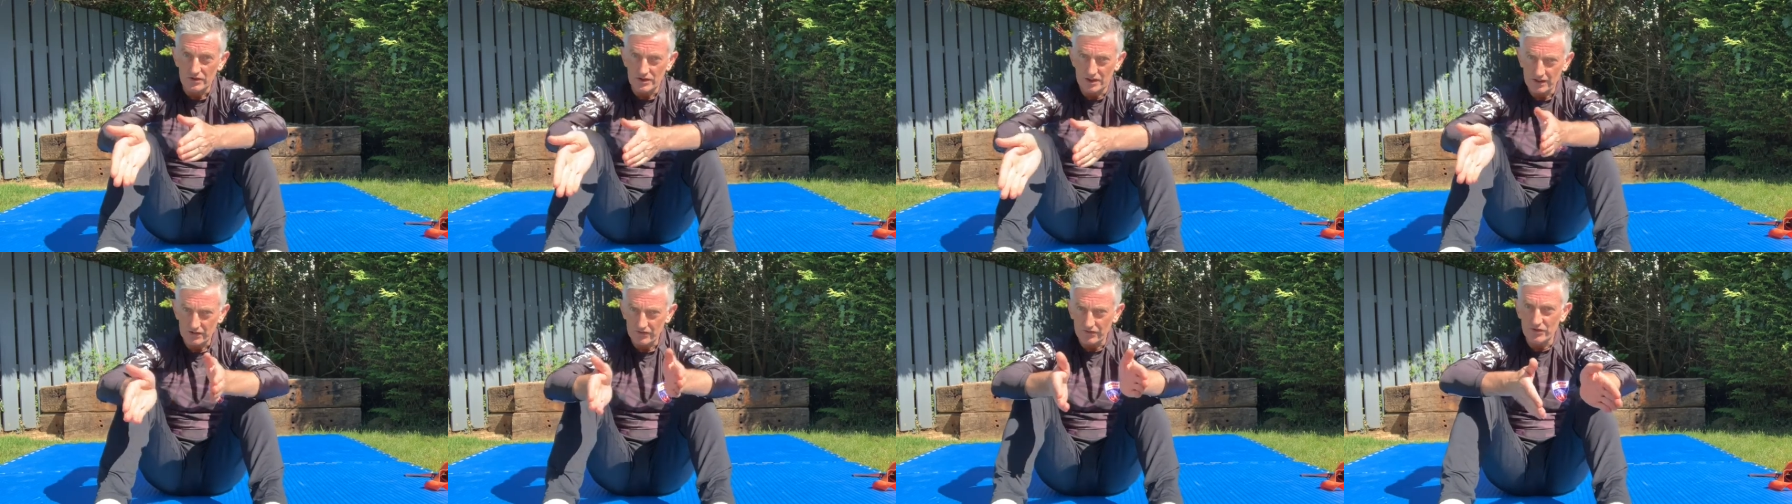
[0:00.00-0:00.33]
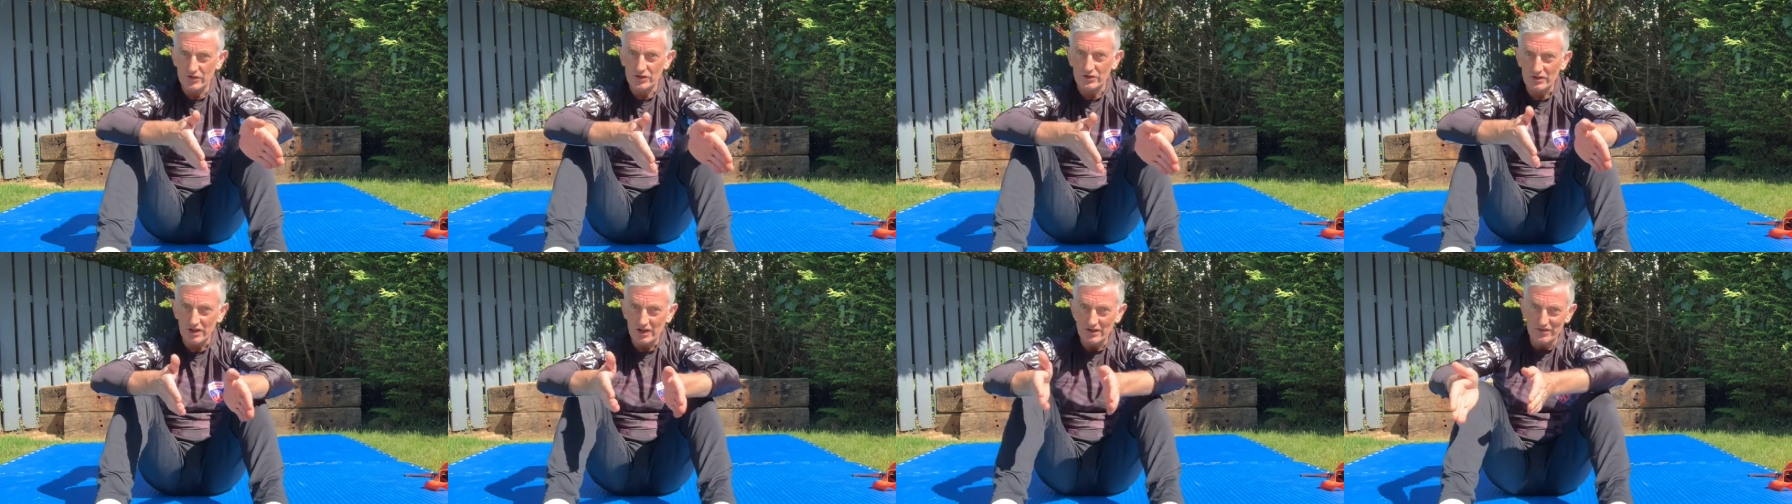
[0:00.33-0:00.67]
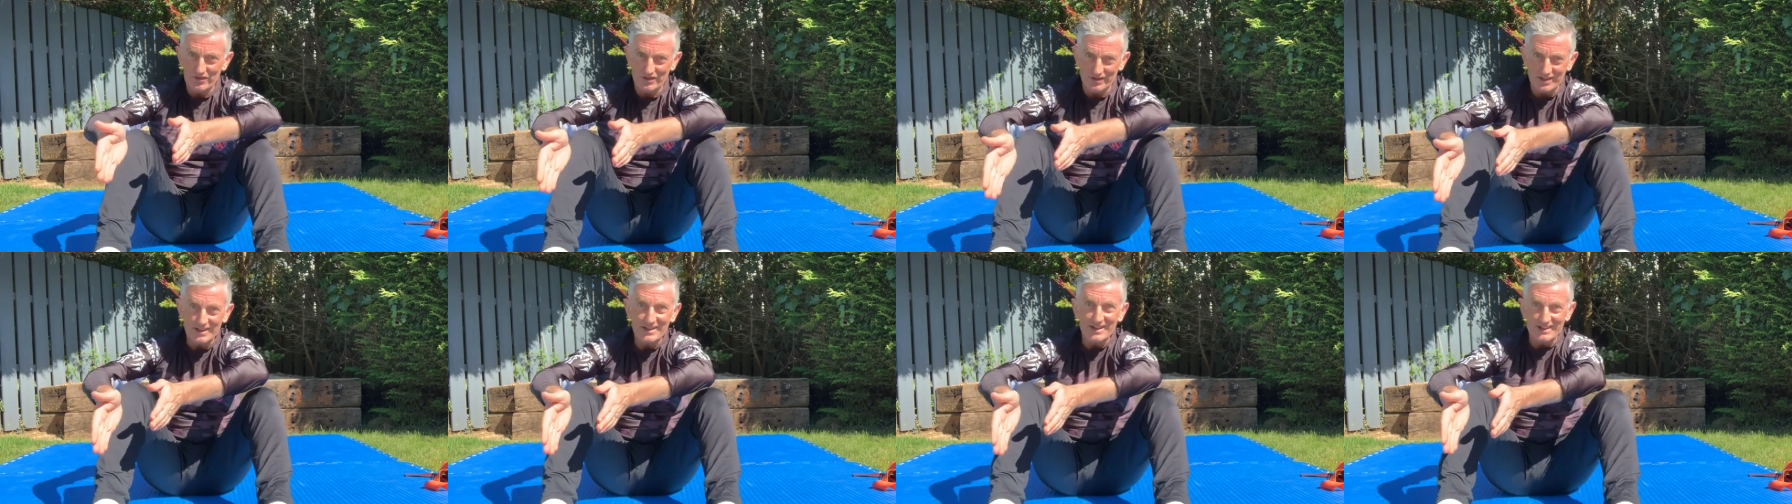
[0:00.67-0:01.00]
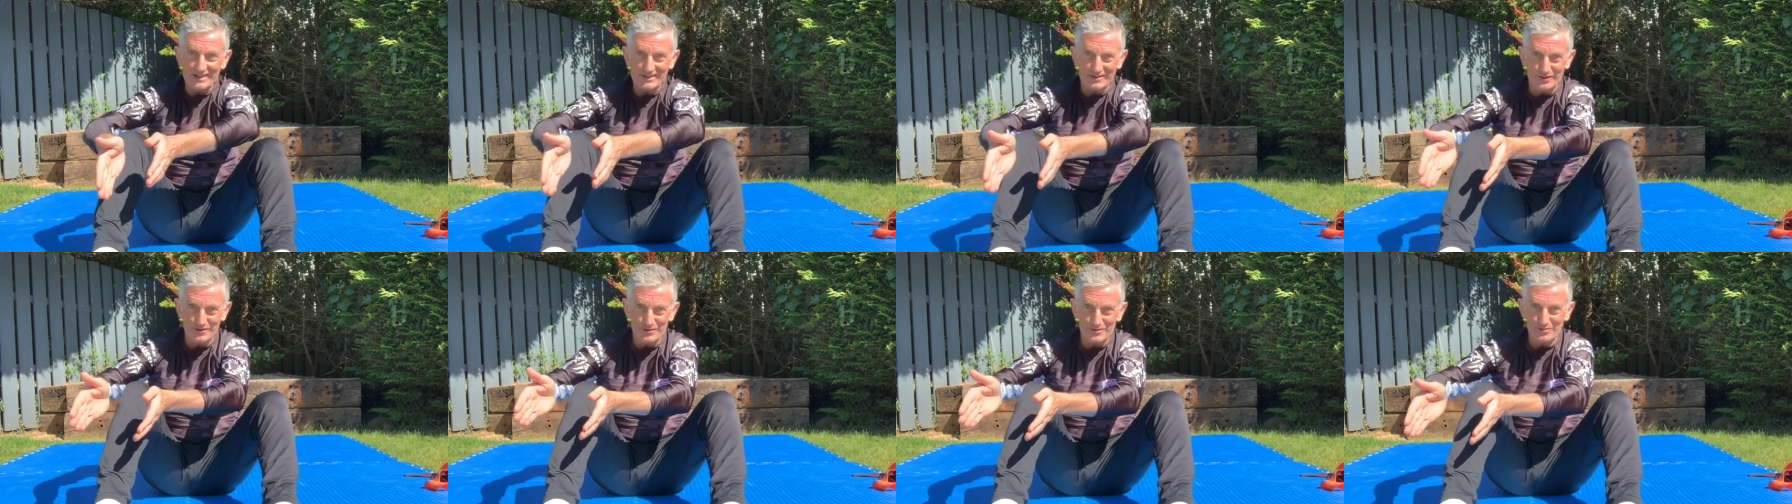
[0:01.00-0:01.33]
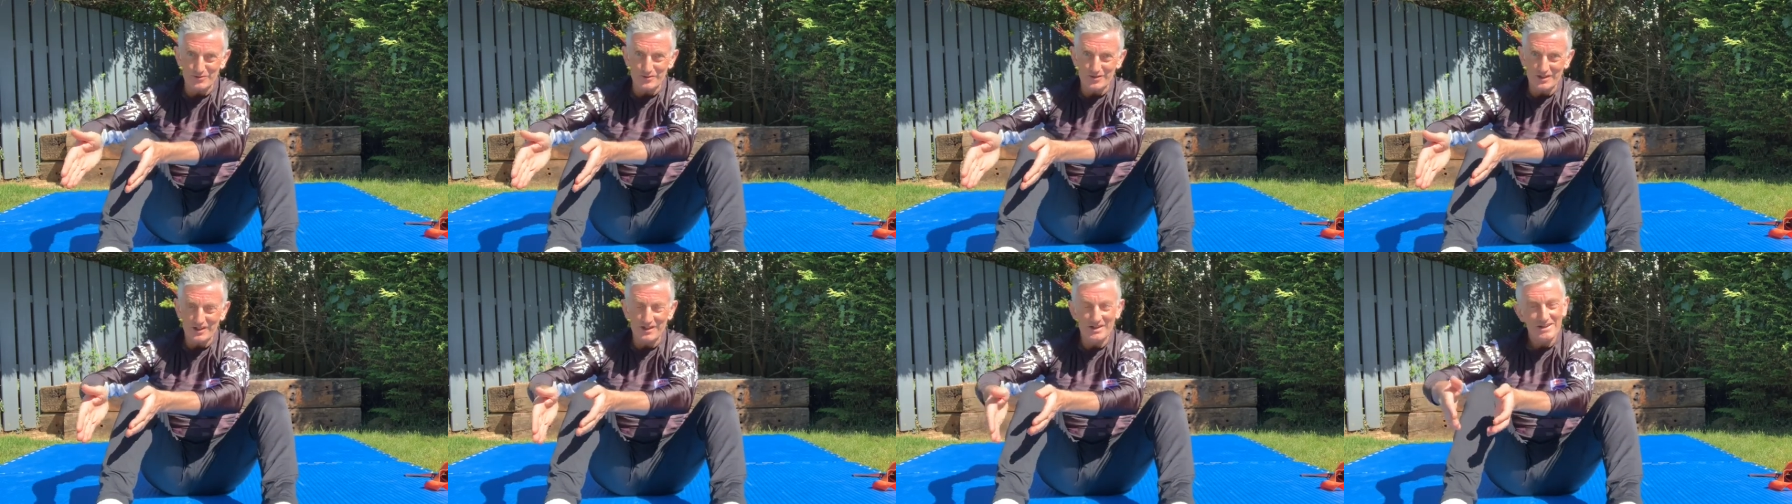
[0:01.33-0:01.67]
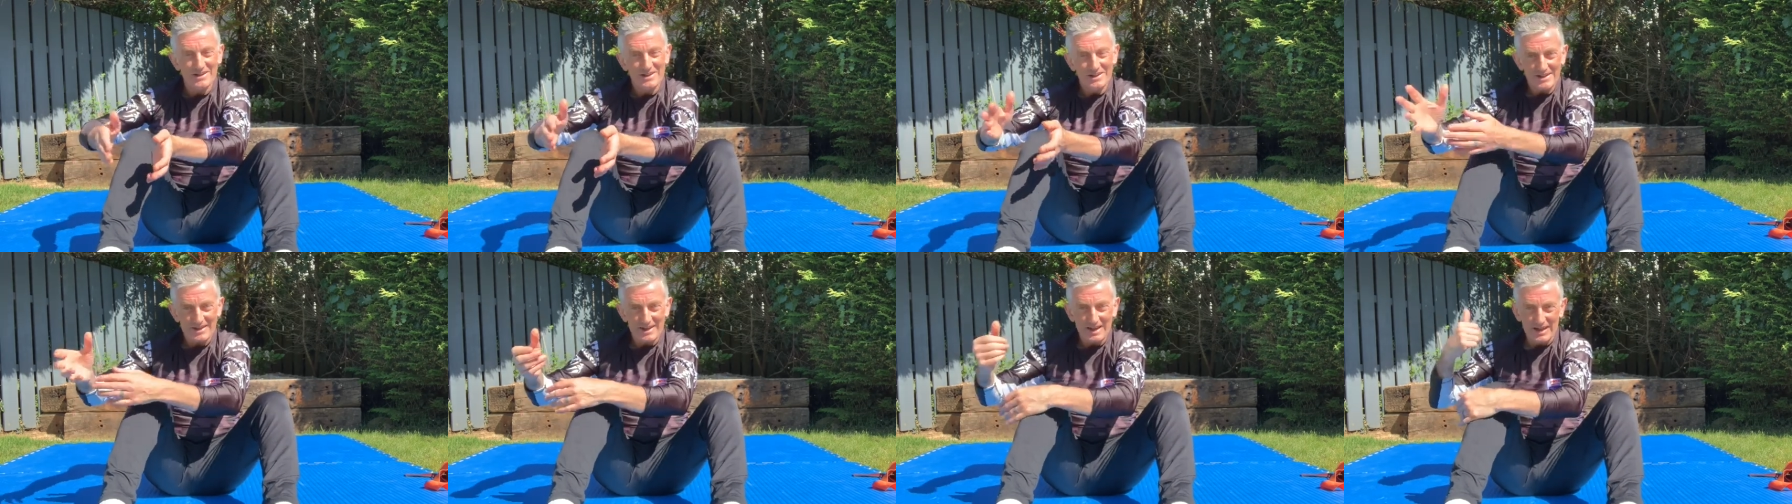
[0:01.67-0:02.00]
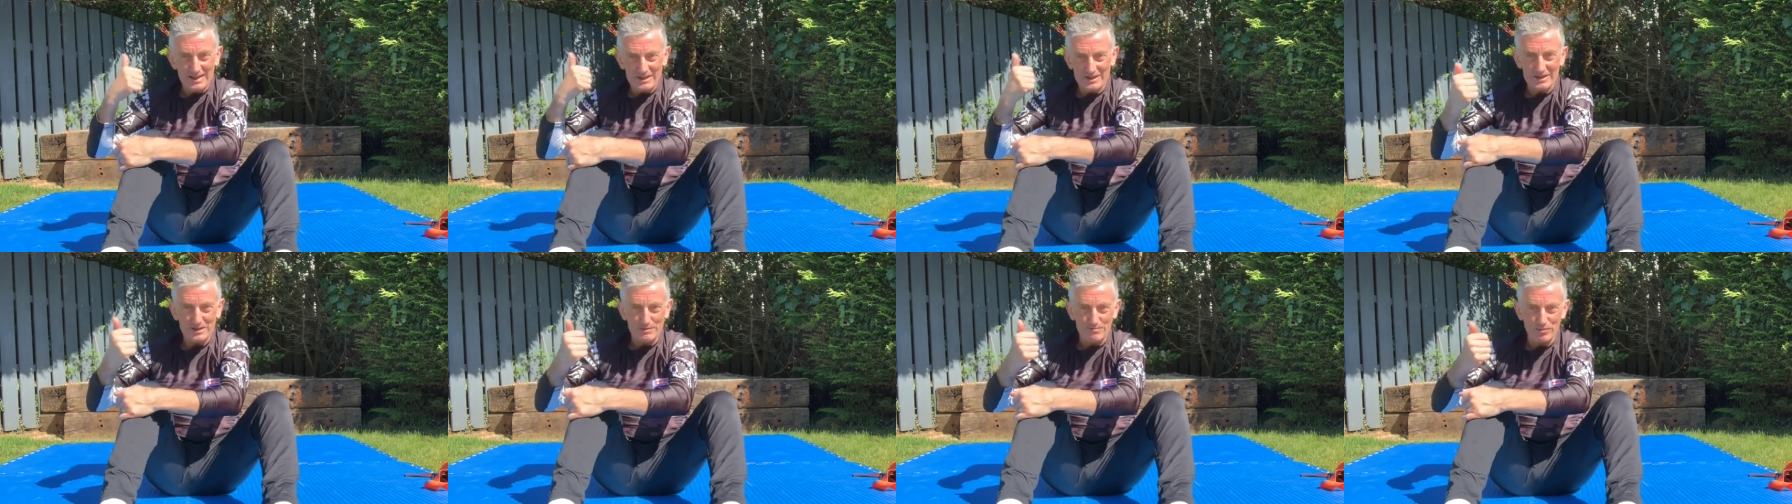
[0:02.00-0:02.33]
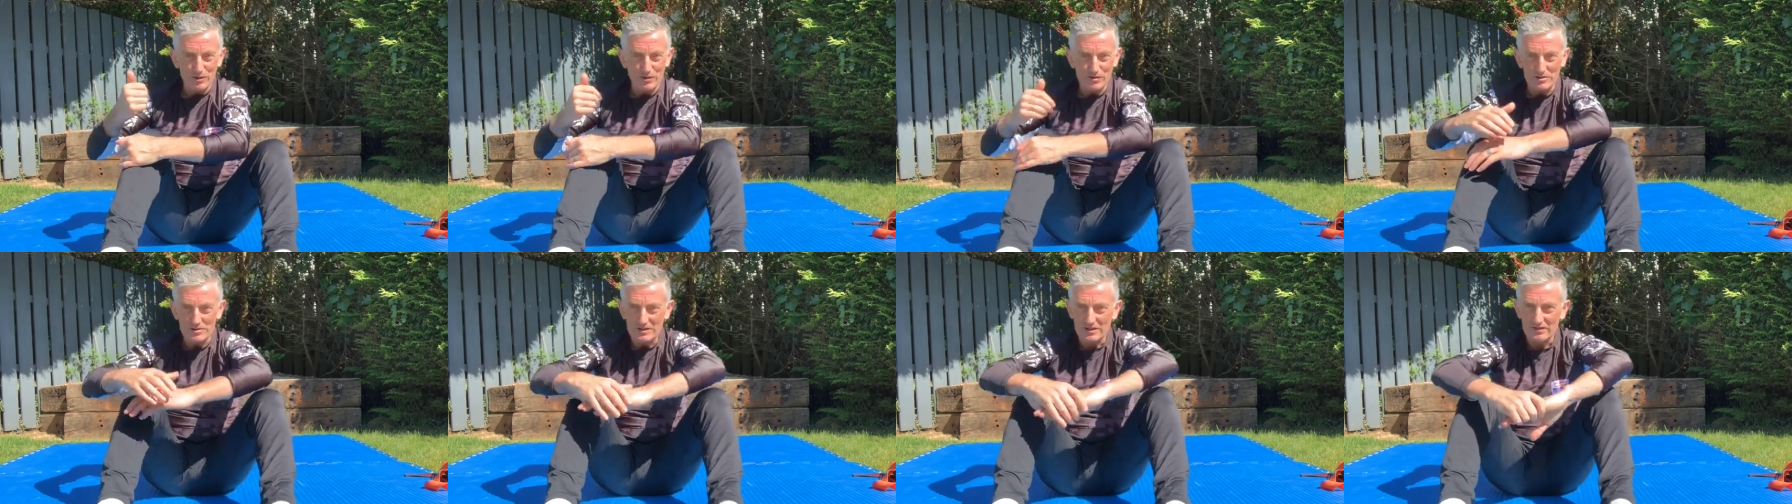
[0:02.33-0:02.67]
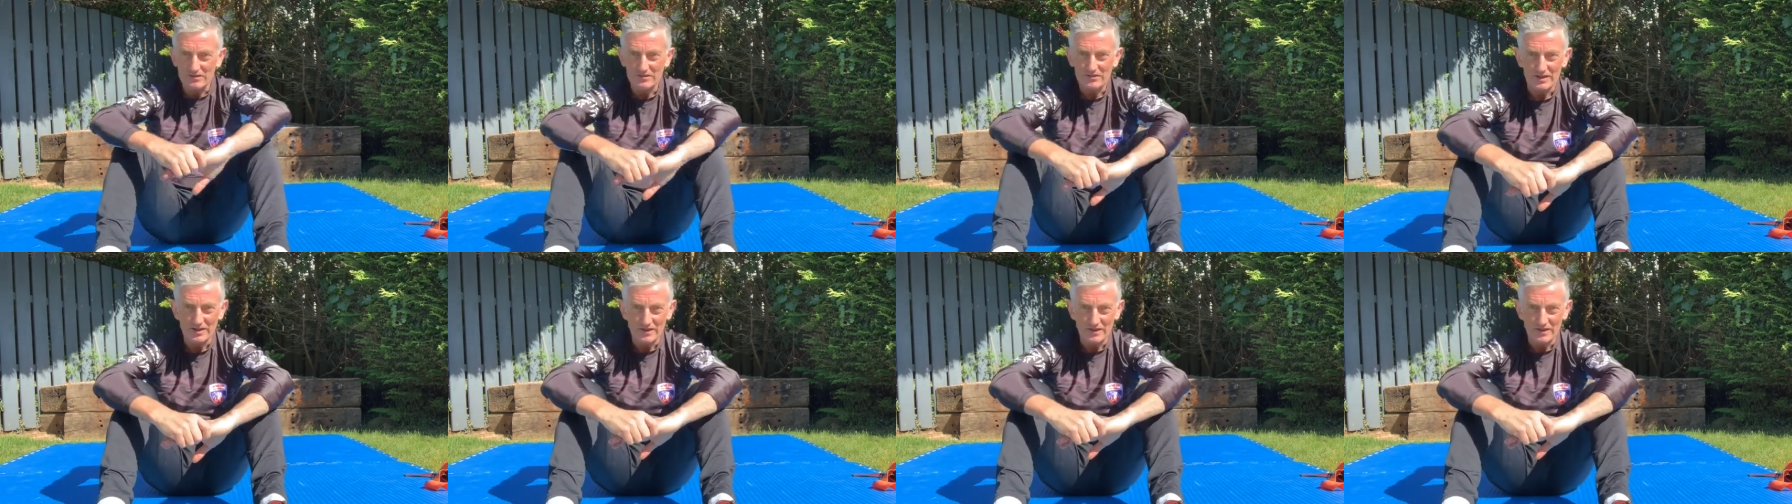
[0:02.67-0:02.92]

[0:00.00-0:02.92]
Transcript: take a photograph and it does work, and then post it.